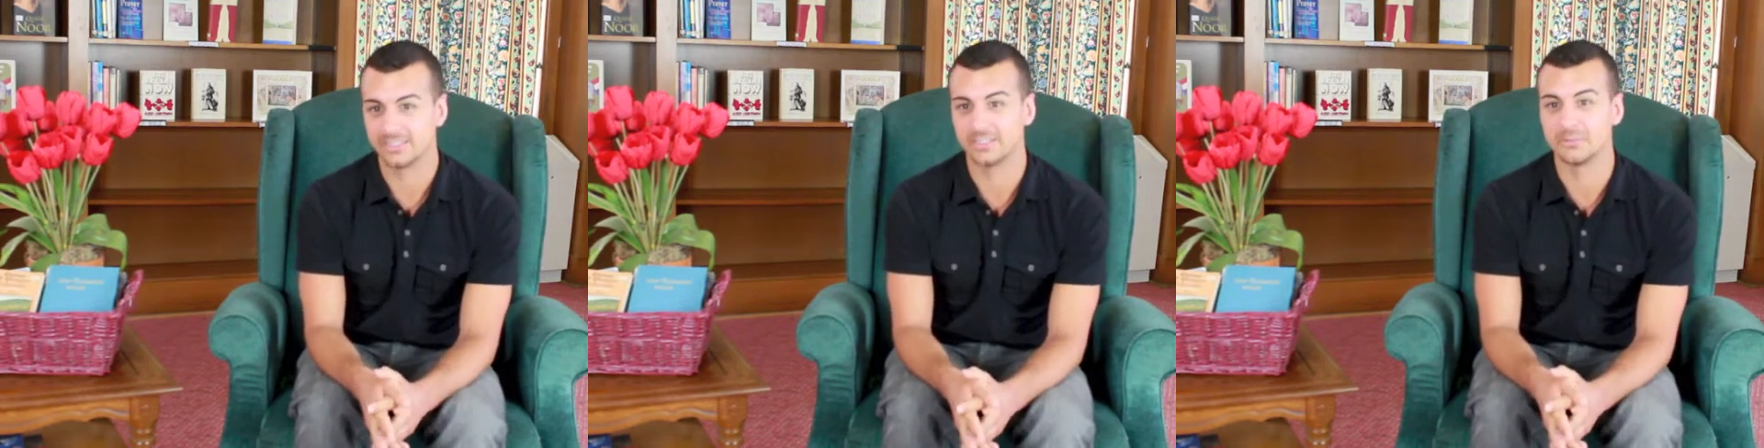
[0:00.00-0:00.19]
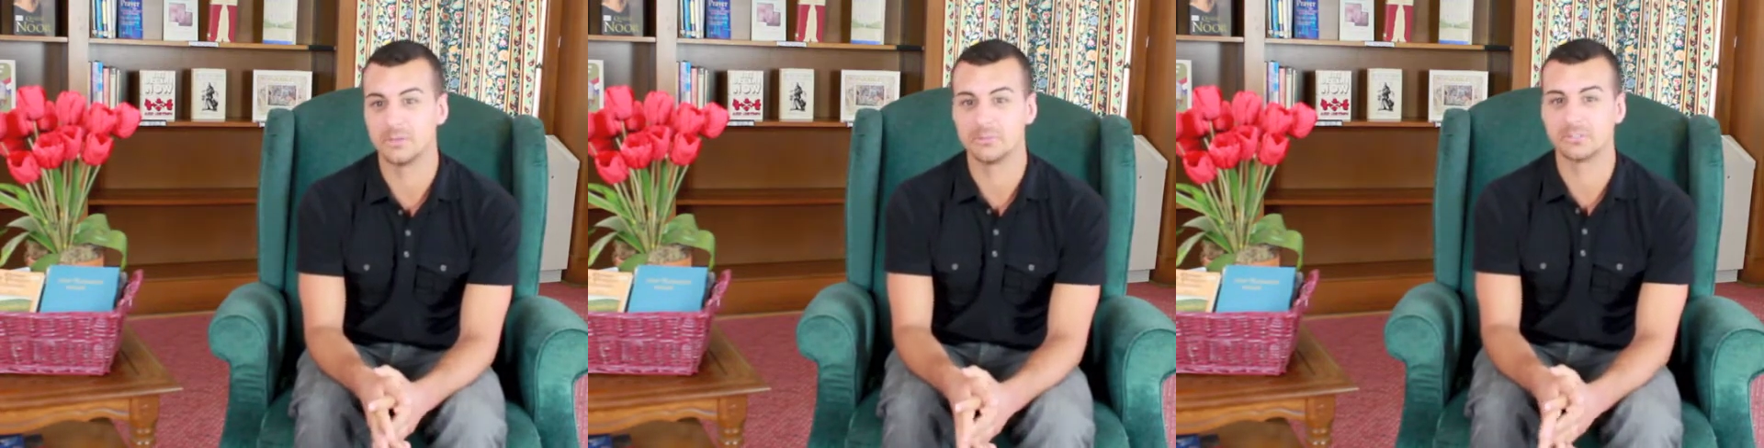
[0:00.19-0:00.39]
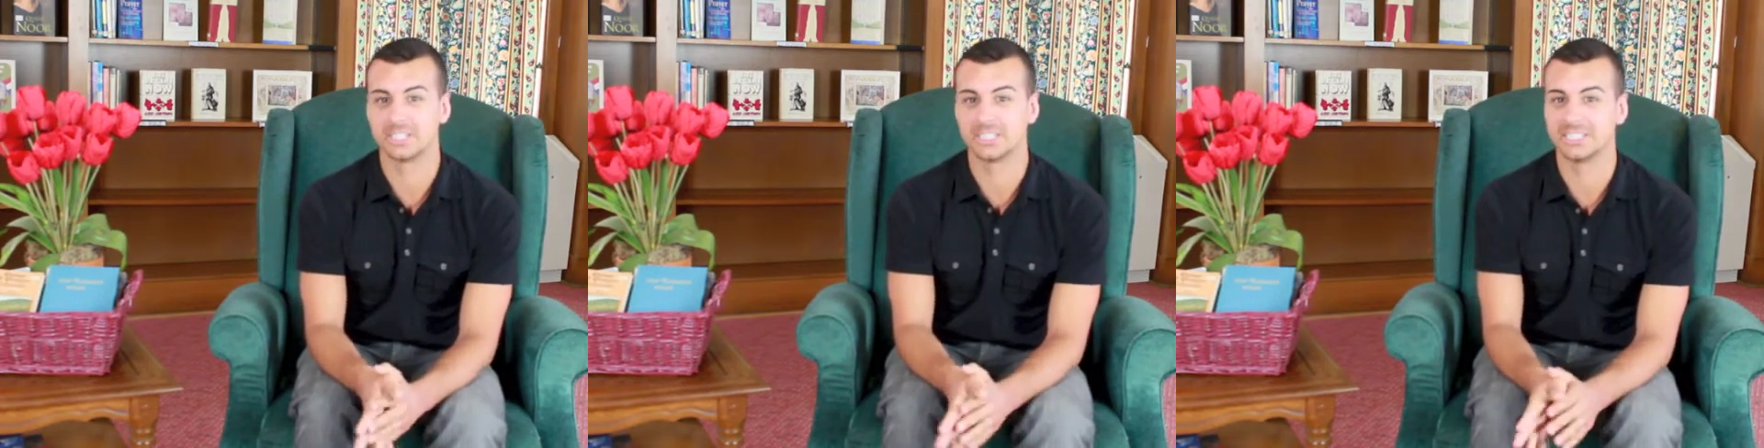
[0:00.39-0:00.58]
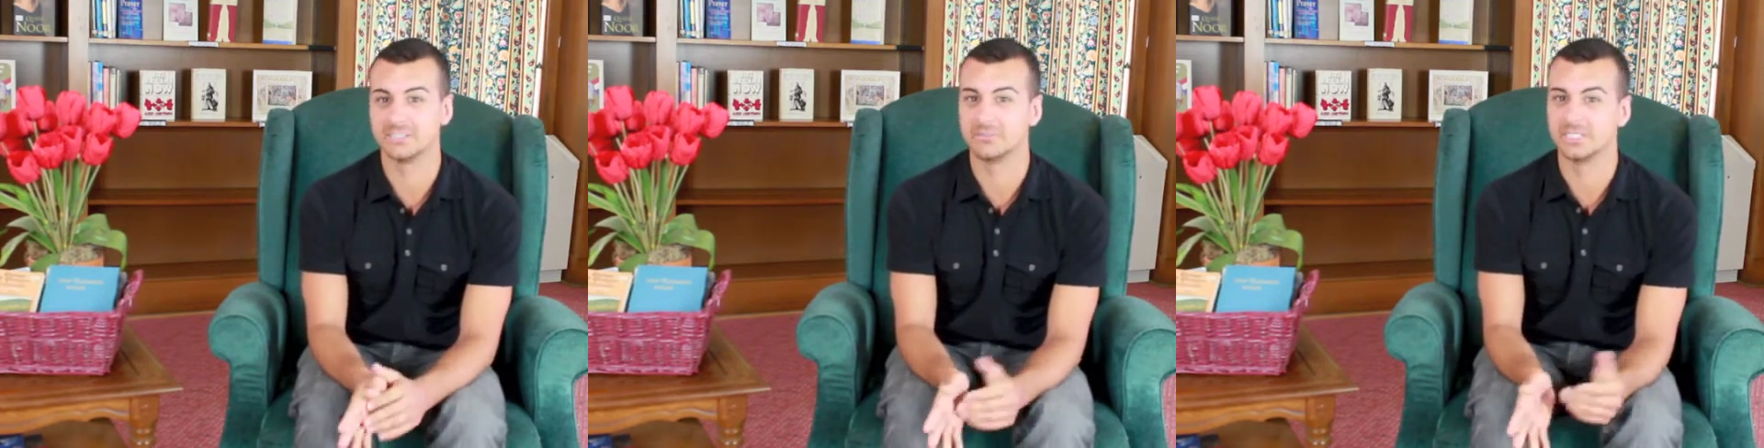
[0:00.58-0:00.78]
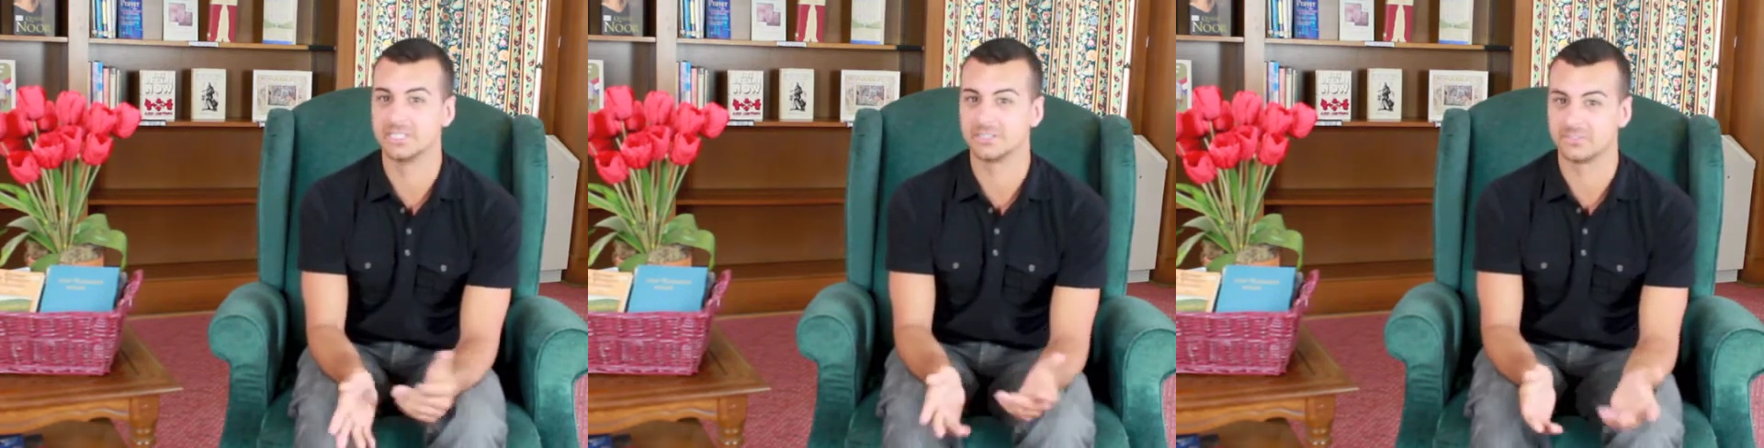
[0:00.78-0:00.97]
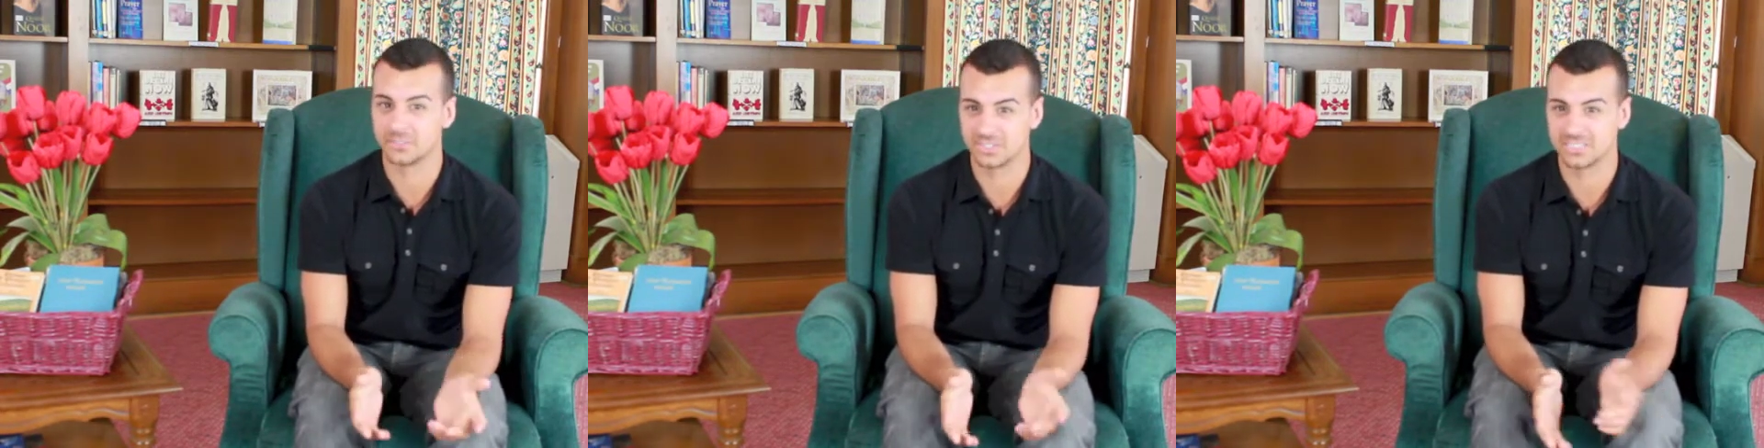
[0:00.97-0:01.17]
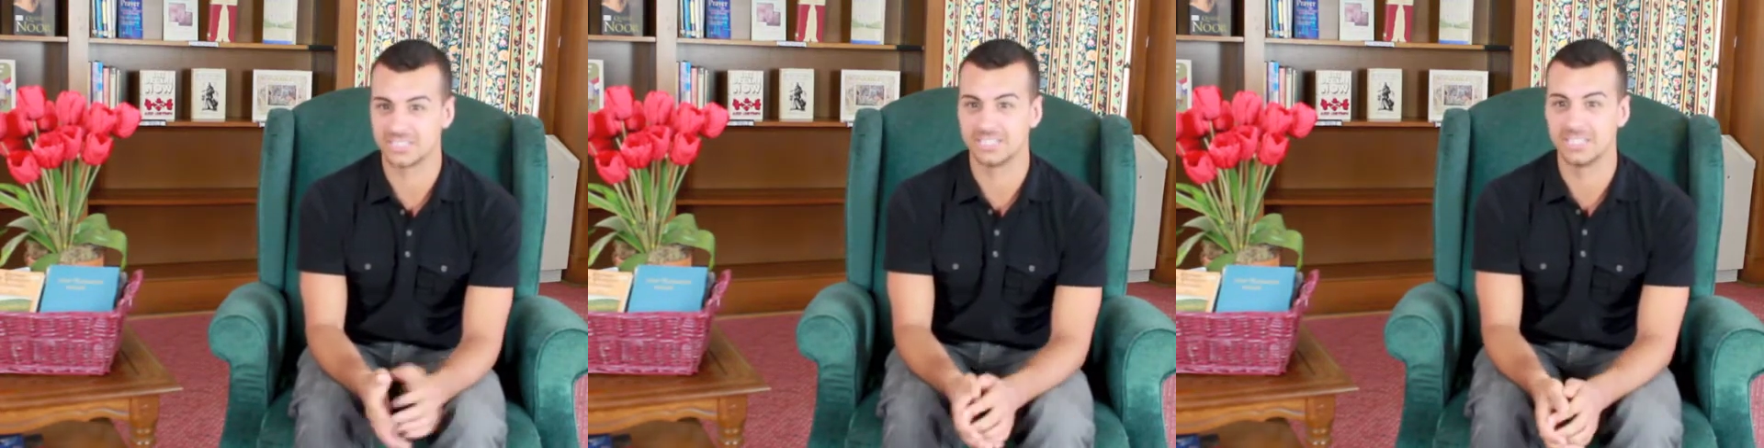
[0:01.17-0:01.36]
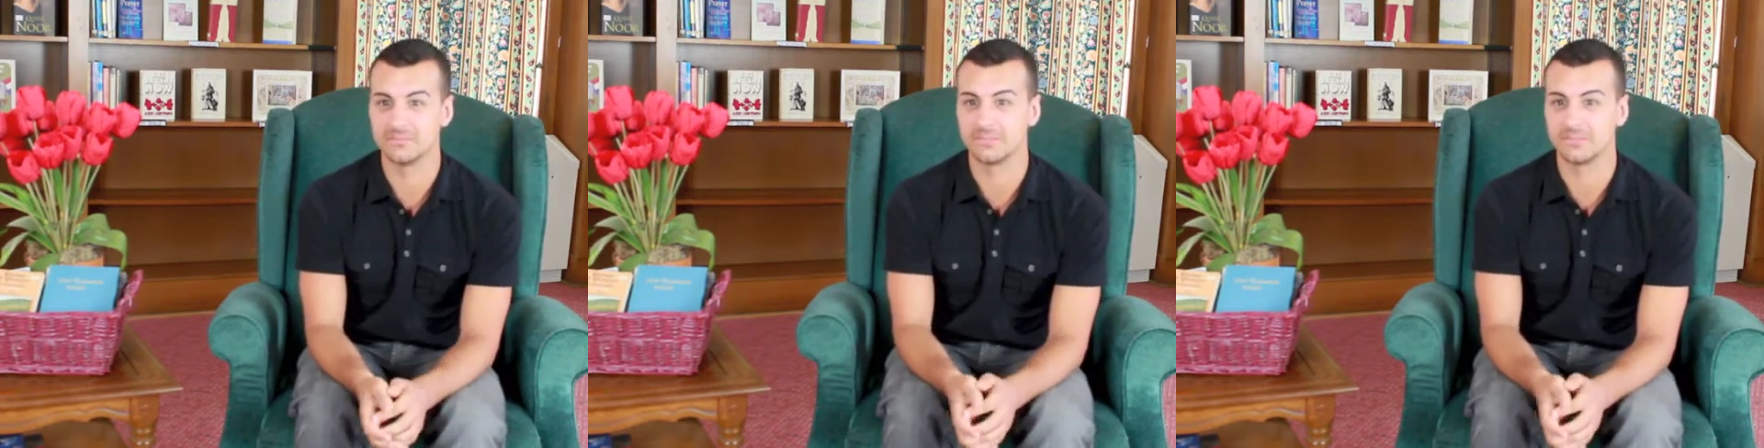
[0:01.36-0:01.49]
the people that didn't meet the first Sunday